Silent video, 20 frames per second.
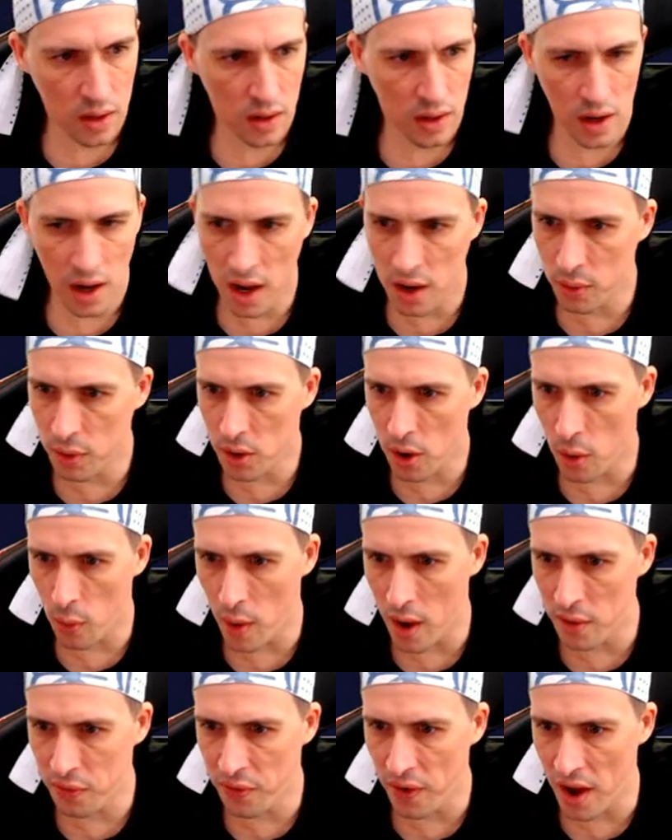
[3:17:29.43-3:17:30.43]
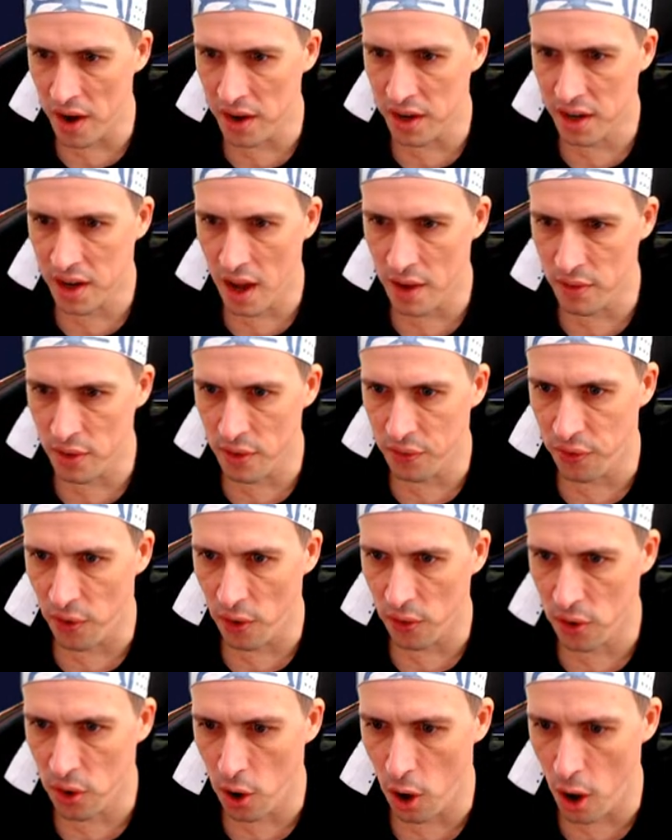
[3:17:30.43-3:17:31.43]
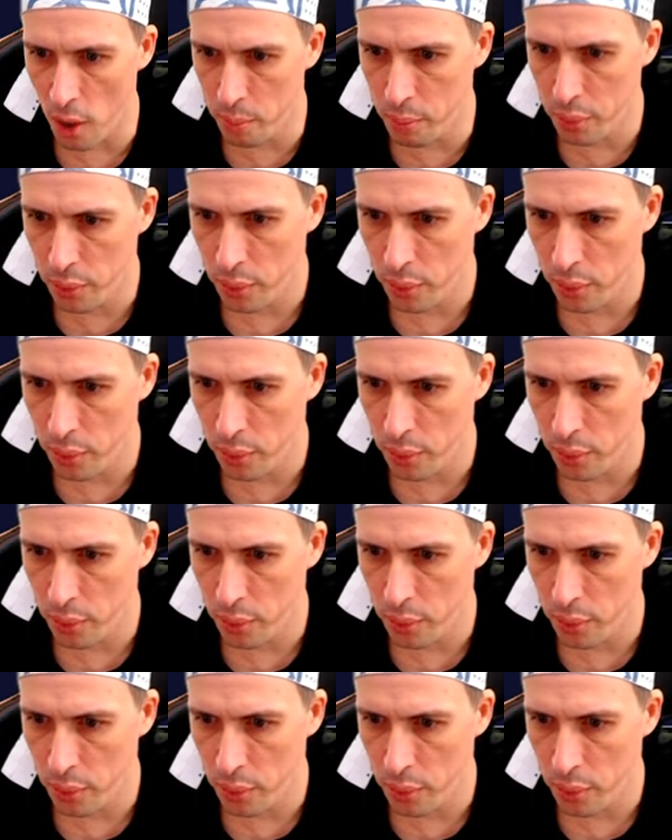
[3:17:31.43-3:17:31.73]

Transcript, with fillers: We got one for Undercover Cop.